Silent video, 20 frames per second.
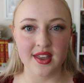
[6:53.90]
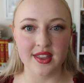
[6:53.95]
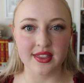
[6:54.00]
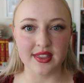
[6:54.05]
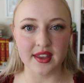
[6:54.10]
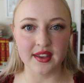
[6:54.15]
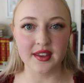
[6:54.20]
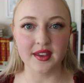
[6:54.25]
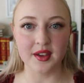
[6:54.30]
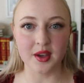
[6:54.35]

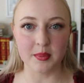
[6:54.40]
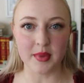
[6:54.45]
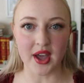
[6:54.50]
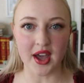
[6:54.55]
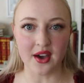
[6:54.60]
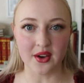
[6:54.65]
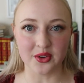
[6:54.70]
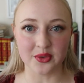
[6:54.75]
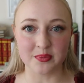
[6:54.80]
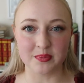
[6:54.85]
thinking
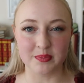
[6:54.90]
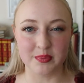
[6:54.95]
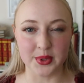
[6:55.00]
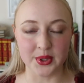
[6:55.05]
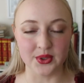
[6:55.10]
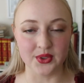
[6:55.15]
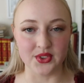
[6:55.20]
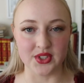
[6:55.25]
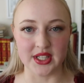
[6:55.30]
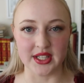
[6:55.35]
about
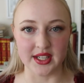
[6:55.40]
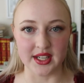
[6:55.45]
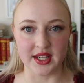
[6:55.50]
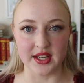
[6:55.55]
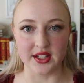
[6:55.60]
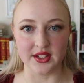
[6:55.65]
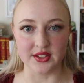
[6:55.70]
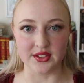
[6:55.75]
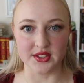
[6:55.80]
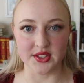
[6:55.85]
building
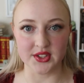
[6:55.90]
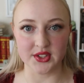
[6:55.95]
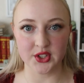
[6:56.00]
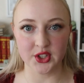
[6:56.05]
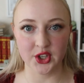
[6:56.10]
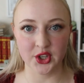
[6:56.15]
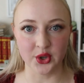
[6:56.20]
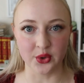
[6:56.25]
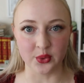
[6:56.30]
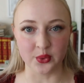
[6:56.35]
his
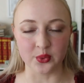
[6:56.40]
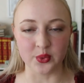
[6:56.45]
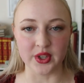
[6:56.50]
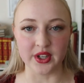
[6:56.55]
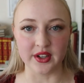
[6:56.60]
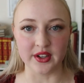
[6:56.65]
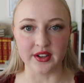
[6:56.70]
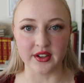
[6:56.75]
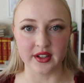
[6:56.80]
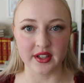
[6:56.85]

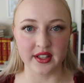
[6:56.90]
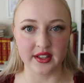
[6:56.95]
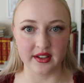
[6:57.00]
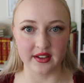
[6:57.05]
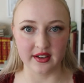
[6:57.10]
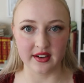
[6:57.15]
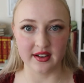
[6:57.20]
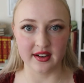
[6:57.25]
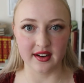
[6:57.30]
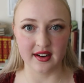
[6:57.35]
career
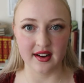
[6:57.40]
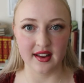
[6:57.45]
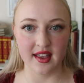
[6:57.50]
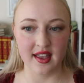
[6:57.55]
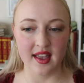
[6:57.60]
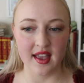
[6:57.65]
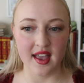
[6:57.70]
here.